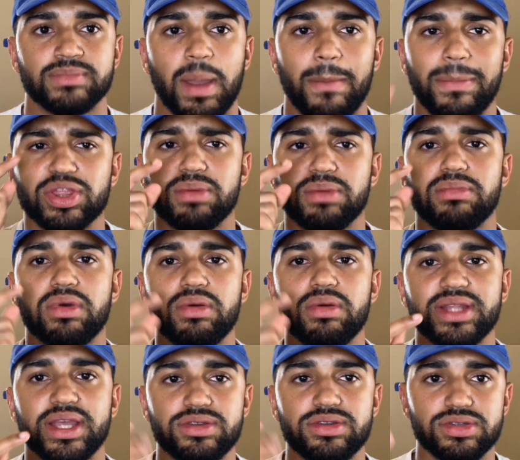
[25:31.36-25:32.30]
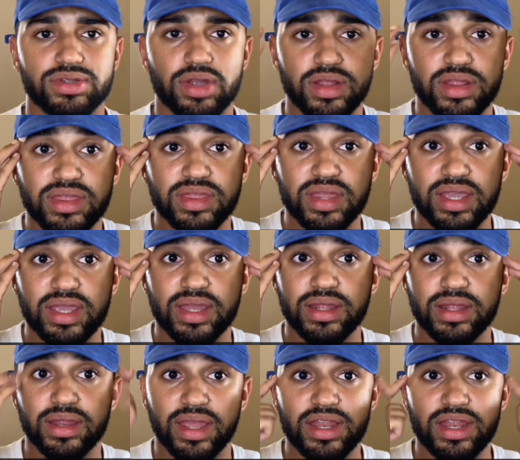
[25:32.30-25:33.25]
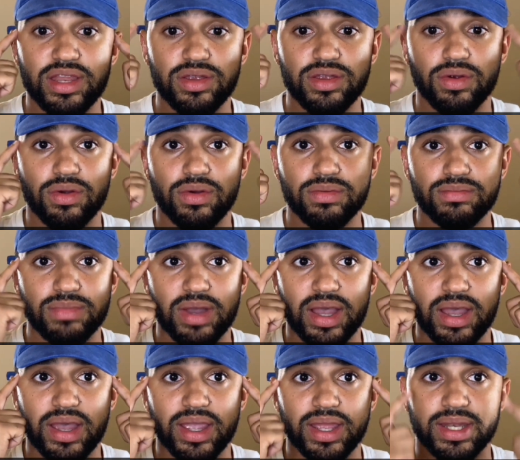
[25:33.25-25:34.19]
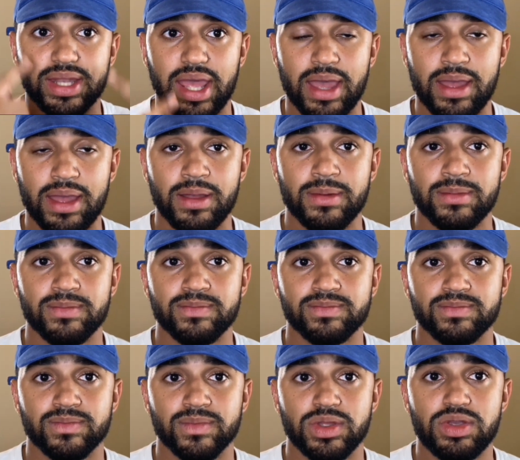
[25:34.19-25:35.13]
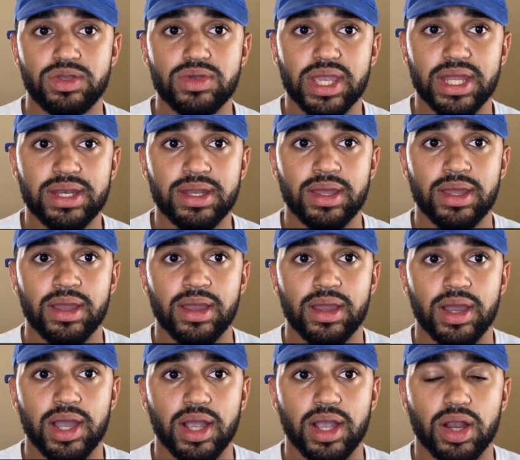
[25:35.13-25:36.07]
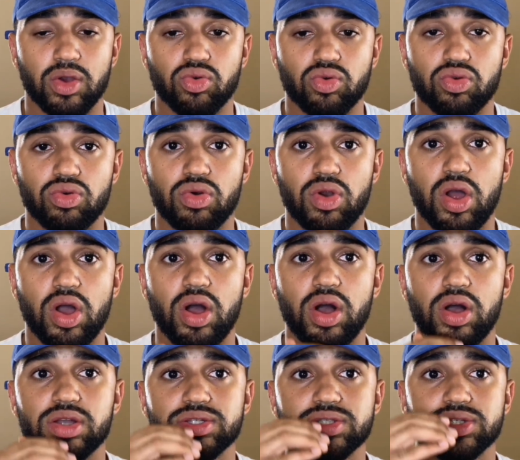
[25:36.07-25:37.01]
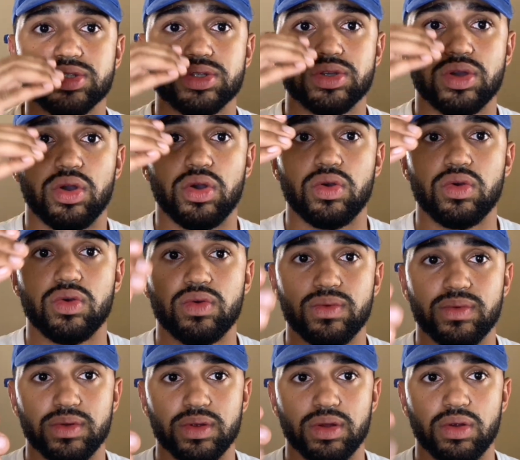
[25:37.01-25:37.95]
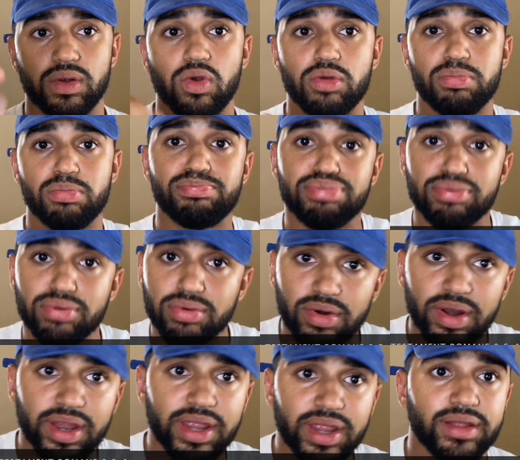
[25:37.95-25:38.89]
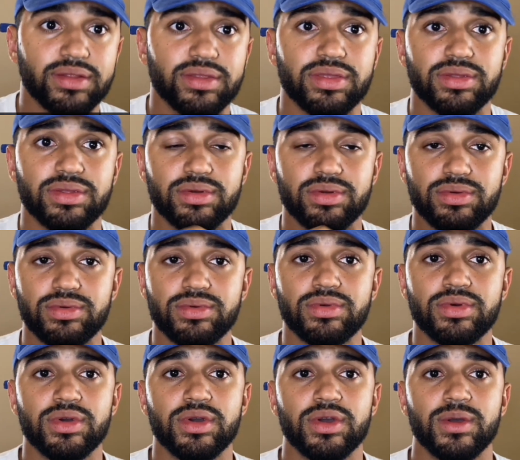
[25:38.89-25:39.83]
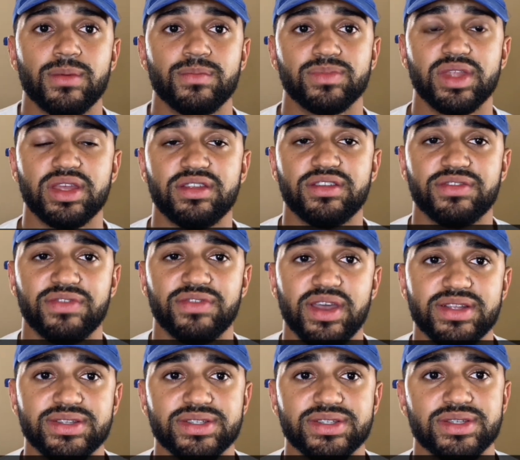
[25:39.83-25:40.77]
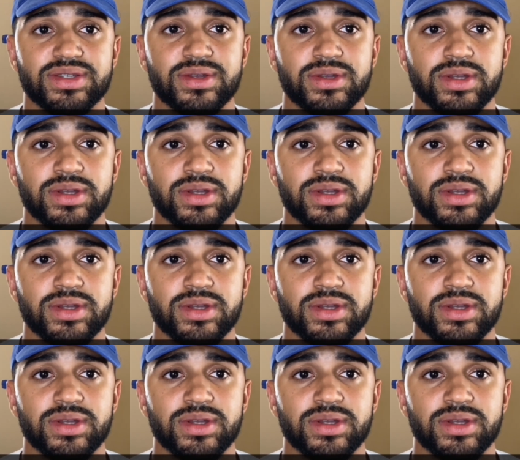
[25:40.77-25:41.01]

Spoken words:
But the moment that you start thinking in your own mind that you can cross over or break through this fence